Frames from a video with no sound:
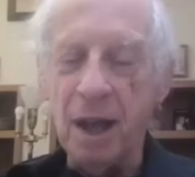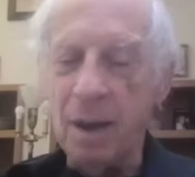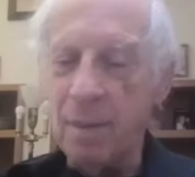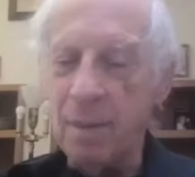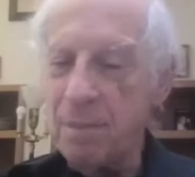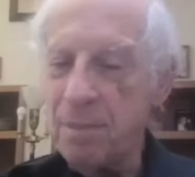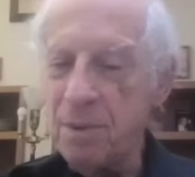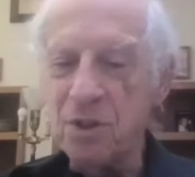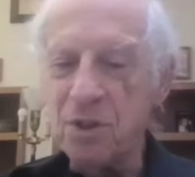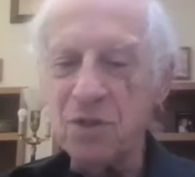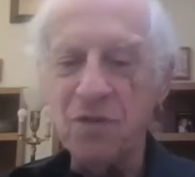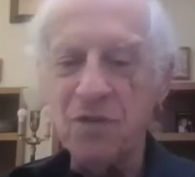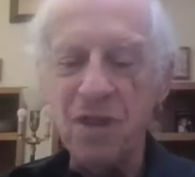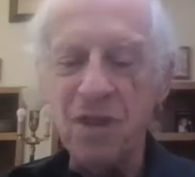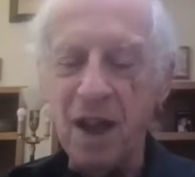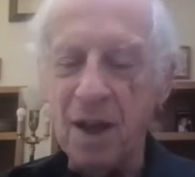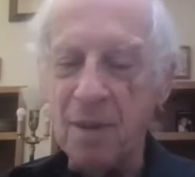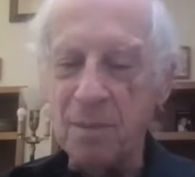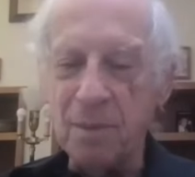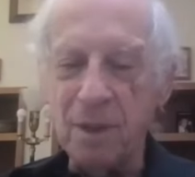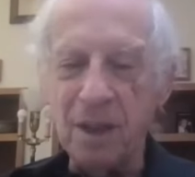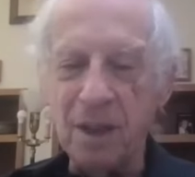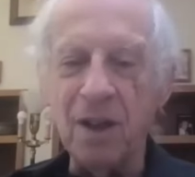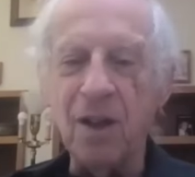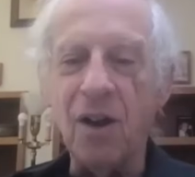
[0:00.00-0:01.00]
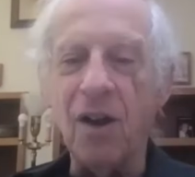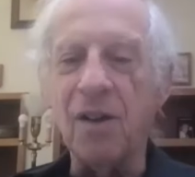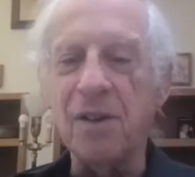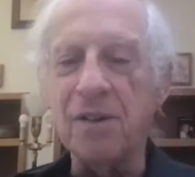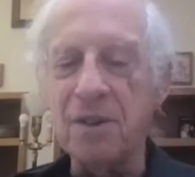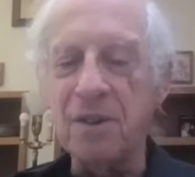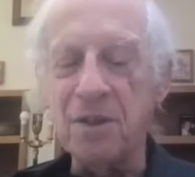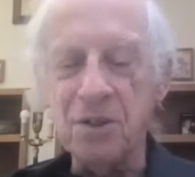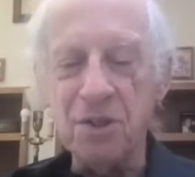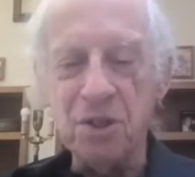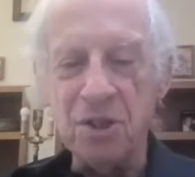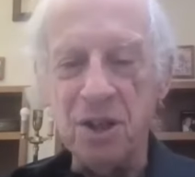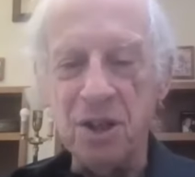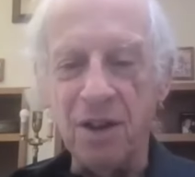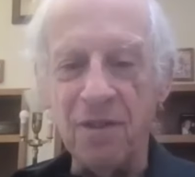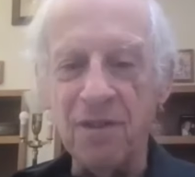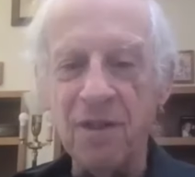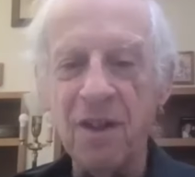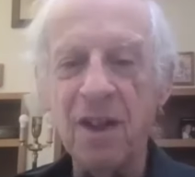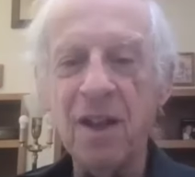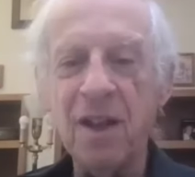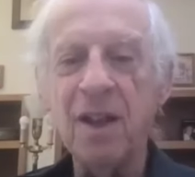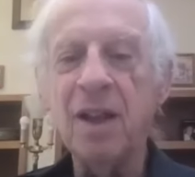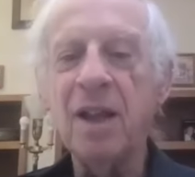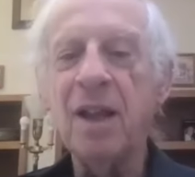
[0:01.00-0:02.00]
up, his family, all this stuff.
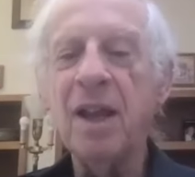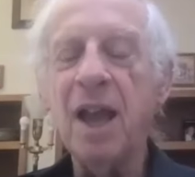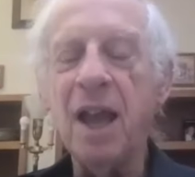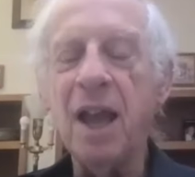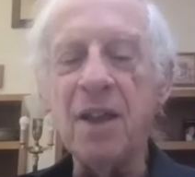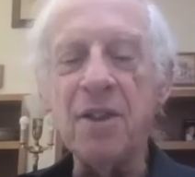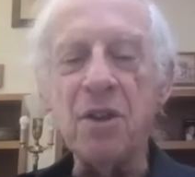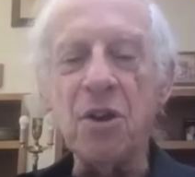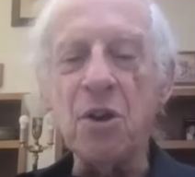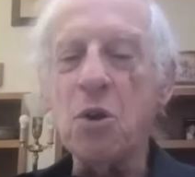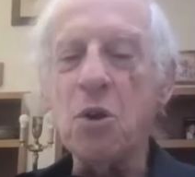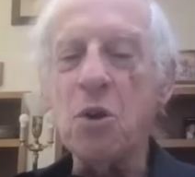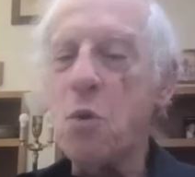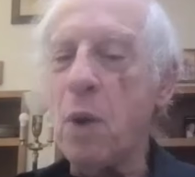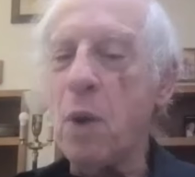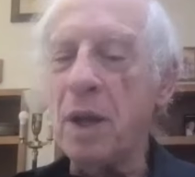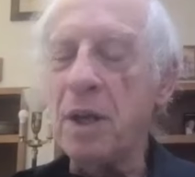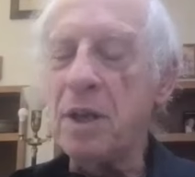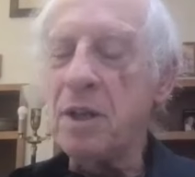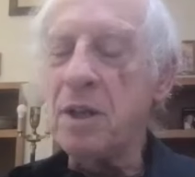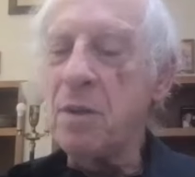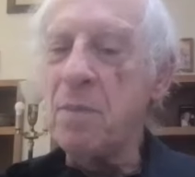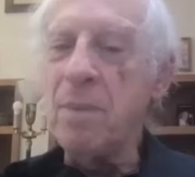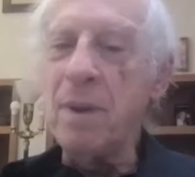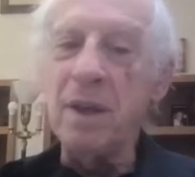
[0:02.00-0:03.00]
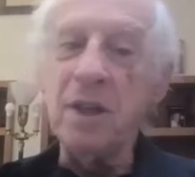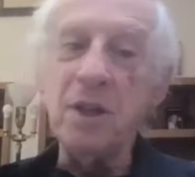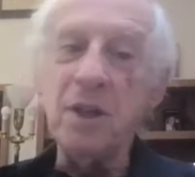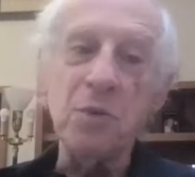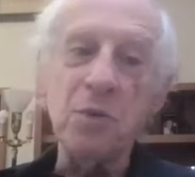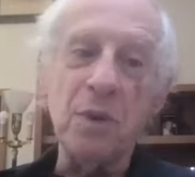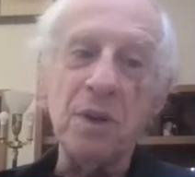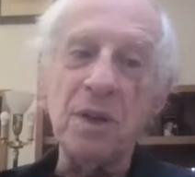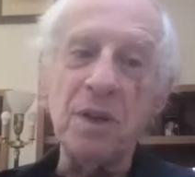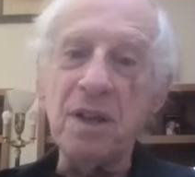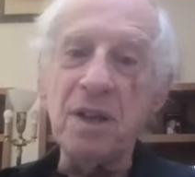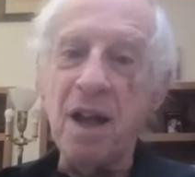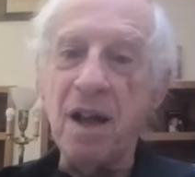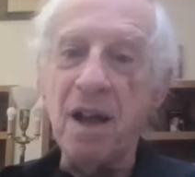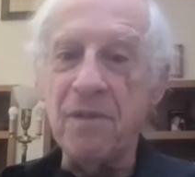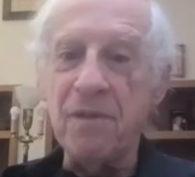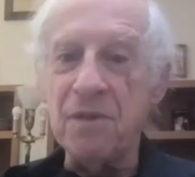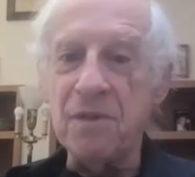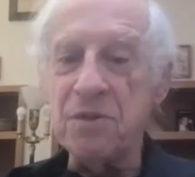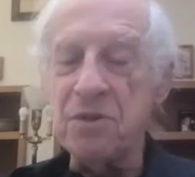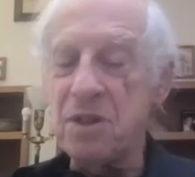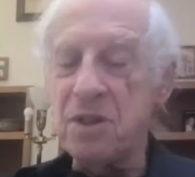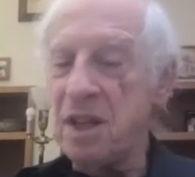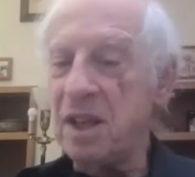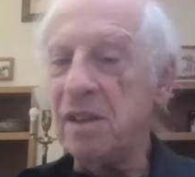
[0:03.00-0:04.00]
And they're quite compelling. He's written
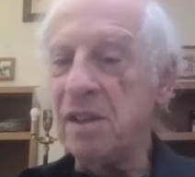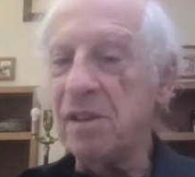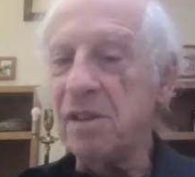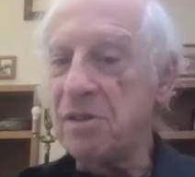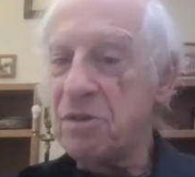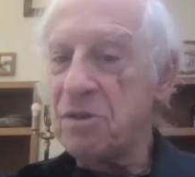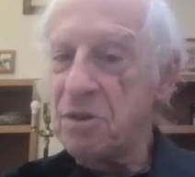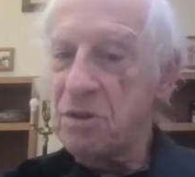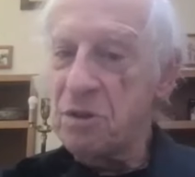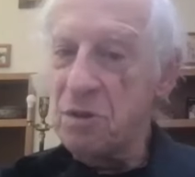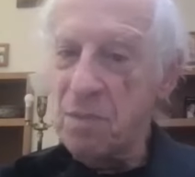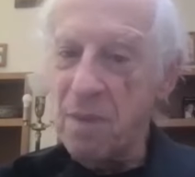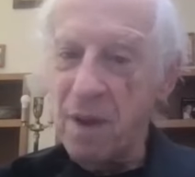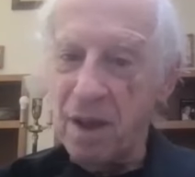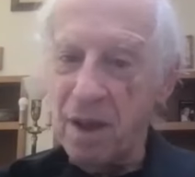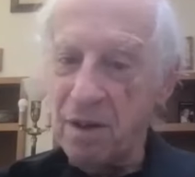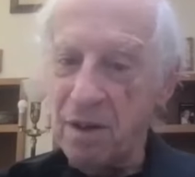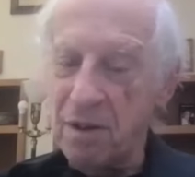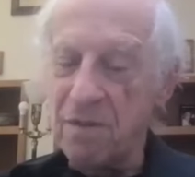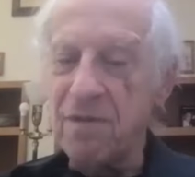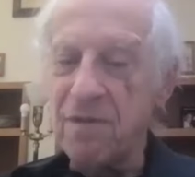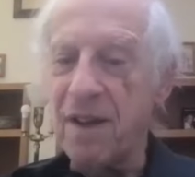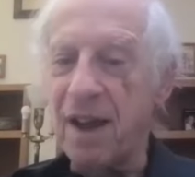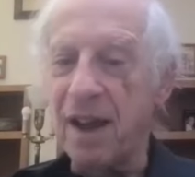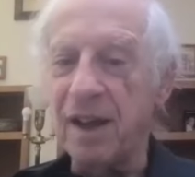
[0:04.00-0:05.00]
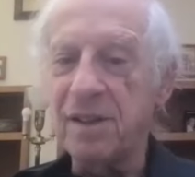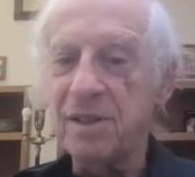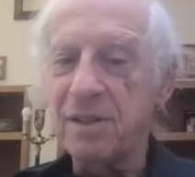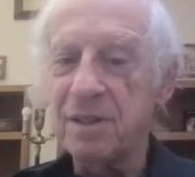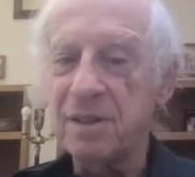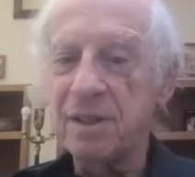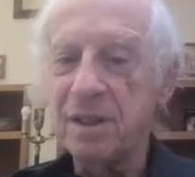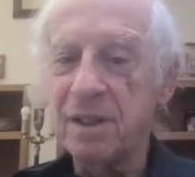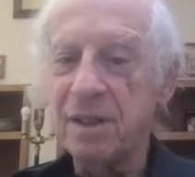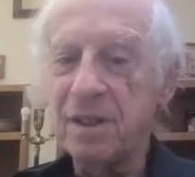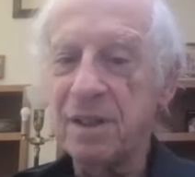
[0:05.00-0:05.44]
novels in English, as a matter of fact.